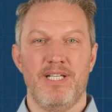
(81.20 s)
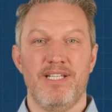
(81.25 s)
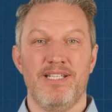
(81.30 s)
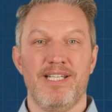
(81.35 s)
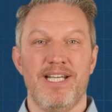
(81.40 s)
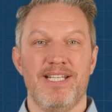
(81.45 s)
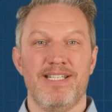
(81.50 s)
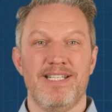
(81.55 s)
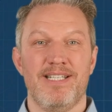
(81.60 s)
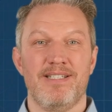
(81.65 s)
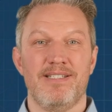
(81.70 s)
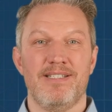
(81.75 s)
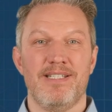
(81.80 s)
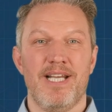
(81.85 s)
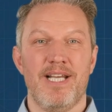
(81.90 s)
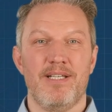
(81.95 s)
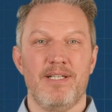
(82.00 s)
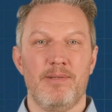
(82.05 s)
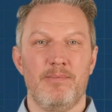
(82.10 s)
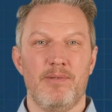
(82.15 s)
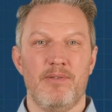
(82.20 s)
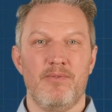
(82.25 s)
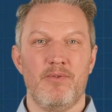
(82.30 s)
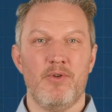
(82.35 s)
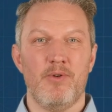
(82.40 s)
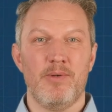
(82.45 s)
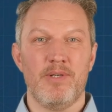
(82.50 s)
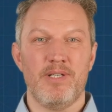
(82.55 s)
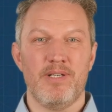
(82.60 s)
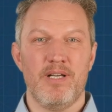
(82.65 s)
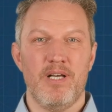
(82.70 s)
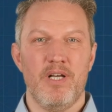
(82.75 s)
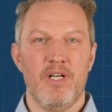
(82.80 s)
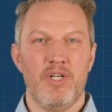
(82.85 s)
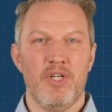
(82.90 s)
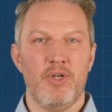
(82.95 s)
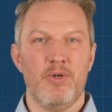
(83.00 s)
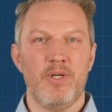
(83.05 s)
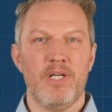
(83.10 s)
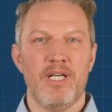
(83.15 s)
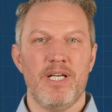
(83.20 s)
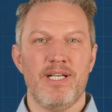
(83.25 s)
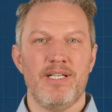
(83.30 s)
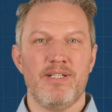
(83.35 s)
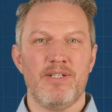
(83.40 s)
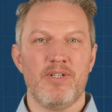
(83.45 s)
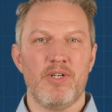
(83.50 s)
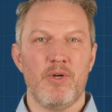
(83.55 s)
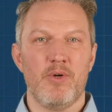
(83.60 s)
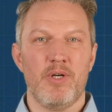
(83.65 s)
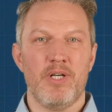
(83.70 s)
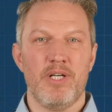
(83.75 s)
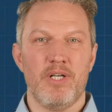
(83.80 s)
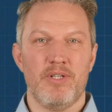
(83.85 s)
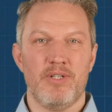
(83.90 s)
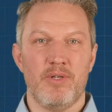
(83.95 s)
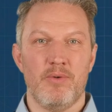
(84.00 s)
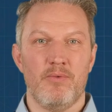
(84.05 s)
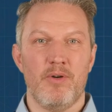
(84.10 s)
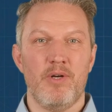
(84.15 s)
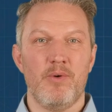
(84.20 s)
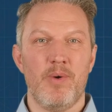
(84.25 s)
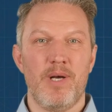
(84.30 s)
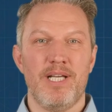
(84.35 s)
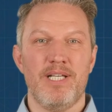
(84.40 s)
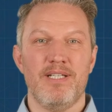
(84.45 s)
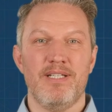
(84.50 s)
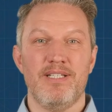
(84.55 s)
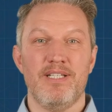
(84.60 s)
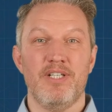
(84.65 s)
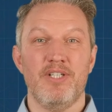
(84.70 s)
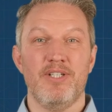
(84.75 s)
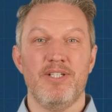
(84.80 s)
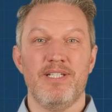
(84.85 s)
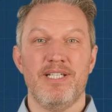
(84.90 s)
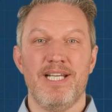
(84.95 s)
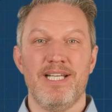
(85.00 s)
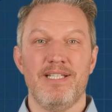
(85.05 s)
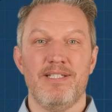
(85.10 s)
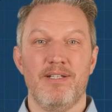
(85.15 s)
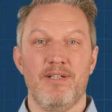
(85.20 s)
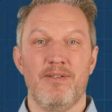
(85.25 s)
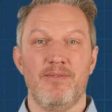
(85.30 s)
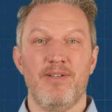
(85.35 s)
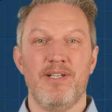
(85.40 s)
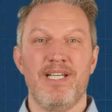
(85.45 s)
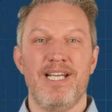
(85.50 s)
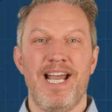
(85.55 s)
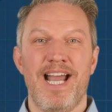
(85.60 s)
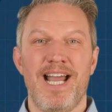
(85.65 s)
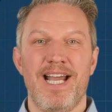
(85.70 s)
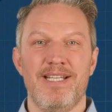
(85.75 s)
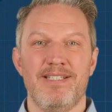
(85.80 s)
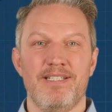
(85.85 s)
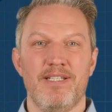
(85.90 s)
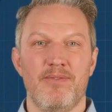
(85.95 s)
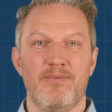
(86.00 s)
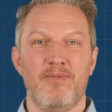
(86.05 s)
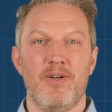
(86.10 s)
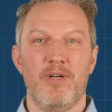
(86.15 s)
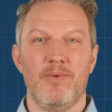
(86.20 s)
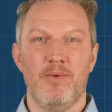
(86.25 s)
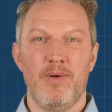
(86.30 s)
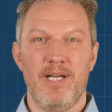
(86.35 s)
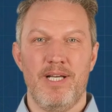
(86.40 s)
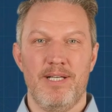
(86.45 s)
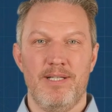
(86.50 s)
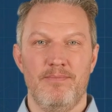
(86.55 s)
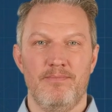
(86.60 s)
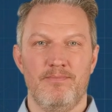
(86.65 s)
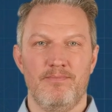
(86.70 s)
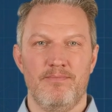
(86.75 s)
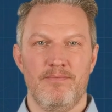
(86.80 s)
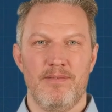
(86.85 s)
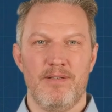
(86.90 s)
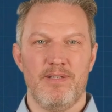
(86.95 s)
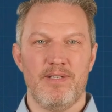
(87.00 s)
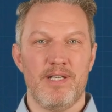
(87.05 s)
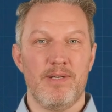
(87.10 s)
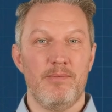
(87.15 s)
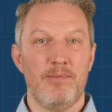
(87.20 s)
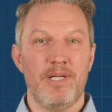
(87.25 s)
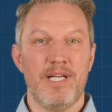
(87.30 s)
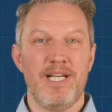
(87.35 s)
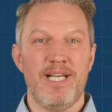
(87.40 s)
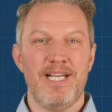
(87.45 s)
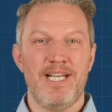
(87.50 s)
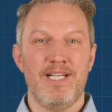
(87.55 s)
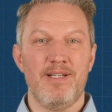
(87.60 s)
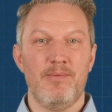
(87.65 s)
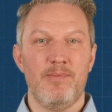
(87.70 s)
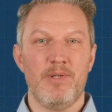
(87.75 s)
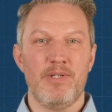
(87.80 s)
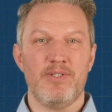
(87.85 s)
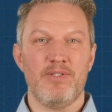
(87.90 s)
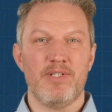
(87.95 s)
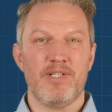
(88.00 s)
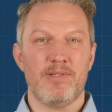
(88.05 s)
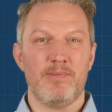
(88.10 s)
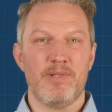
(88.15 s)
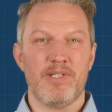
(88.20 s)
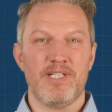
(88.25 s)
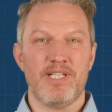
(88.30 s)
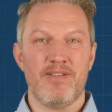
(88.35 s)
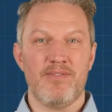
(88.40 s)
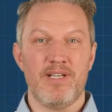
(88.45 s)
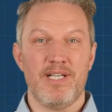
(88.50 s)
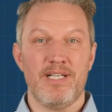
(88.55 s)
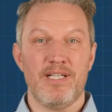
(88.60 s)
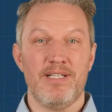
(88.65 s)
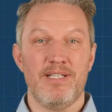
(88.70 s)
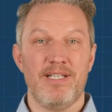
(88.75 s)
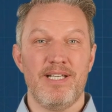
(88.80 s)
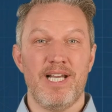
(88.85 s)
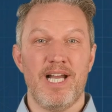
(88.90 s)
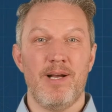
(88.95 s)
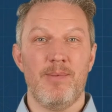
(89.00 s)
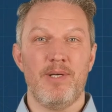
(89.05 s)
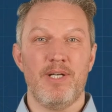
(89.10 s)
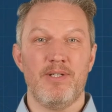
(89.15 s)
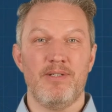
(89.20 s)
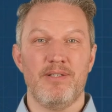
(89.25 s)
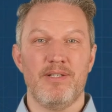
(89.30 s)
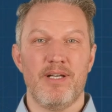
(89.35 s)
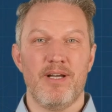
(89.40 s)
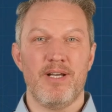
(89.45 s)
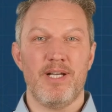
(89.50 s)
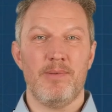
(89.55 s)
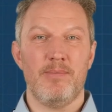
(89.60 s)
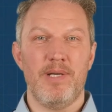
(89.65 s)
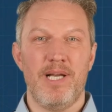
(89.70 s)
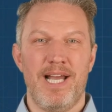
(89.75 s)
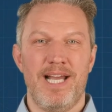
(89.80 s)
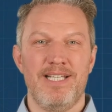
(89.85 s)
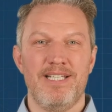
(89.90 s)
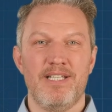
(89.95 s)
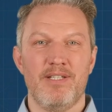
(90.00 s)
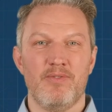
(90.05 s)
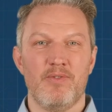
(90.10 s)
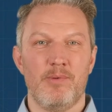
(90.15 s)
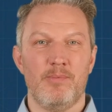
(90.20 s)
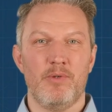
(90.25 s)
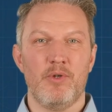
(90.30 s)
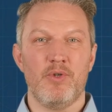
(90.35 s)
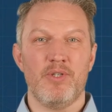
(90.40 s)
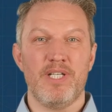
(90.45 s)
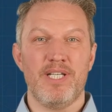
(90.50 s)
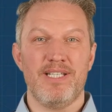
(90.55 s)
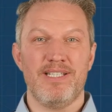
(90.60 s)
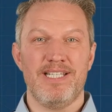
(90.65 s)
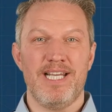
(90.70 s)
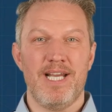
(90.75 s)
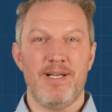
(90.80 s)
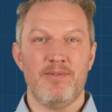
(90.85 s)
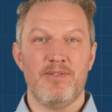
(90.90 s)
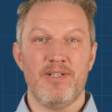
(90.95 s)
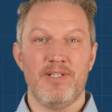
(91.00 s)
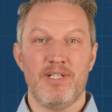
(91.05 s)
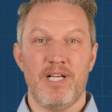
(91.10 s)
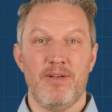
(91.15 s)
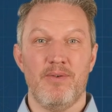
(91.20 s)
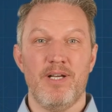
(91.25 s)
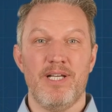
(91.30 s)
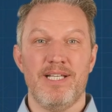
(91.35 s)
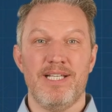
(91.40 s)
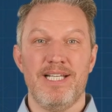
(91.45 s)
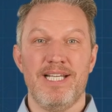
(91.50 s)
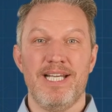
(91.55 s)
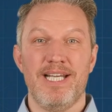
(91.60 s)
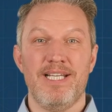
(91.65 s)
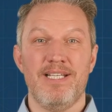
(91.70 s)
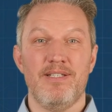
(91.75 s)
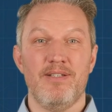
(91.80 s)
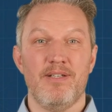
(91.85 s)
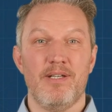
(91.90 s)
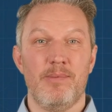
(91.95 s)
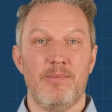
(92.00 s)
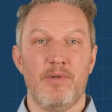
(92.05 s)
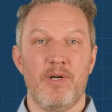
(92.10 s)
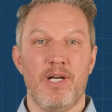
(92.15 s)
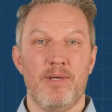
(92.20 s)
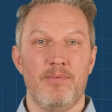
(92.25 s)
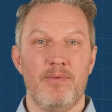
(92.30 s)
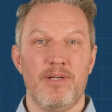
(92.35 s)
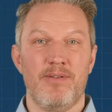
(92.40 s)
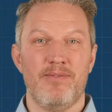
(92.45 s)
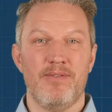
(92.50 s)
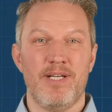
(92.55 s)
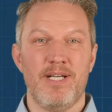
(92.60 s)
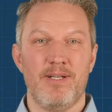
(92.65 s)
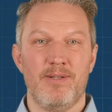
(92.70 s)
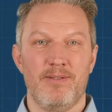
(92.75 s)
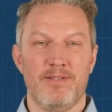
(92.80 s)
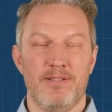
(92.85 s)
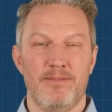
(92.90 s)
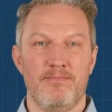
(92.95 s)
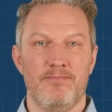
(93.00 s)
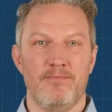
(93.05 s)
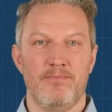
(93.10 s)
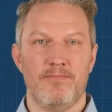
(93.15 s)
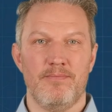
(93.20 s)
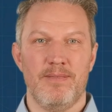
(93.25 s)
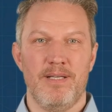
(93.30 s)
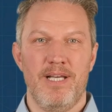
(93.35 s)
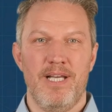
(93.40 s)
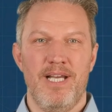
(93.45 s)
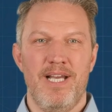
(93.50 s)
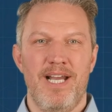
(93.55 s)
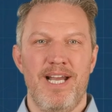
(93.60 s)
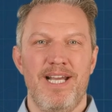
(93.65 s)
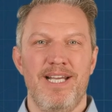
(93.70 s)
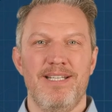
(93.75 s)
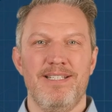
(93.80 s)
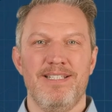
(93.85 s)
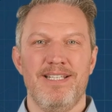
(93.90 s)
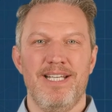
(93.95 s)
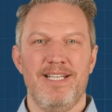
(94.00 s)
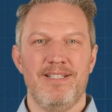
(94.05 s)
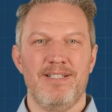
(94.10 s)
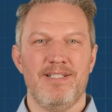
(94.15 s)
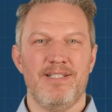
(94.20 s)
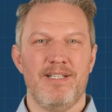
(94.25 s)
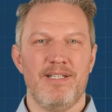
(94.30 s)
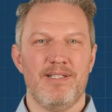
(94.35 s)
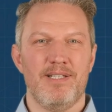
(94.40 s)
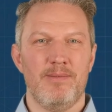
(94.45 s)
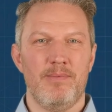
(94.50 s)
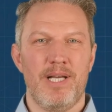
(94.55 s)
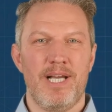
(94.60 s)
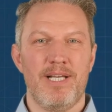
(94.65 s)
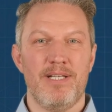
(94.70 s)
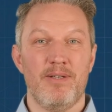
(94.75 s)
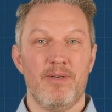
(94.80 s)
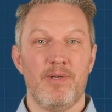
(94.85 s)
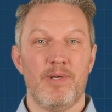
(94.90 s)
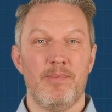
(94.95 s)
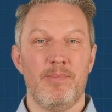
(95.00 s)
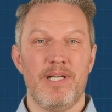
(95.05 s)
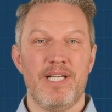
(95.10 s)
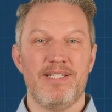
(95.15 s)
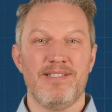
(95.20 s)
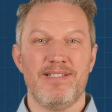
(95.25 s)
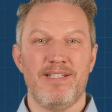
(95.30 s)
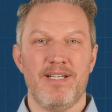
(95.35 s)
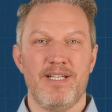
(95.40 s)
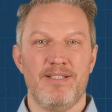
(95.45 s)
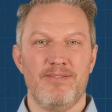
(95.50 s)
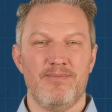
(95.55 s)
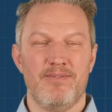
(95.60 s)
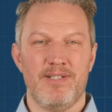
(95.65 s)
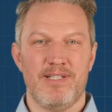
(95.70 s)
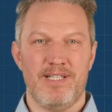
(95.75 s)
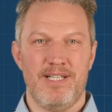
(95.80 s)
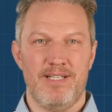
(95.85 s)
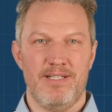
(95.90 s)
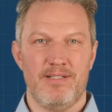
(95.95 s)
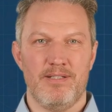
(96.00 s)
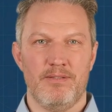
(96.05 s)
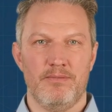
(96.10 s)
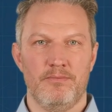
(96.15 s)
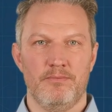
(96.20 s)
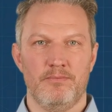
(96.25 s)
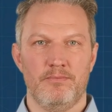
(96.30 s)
assessing standard performance, you rely solely on the runway condition data for the active runway. Simply input the specific contaminant type and its reported depth directly into the primary field, and let the system handle the baseline physics.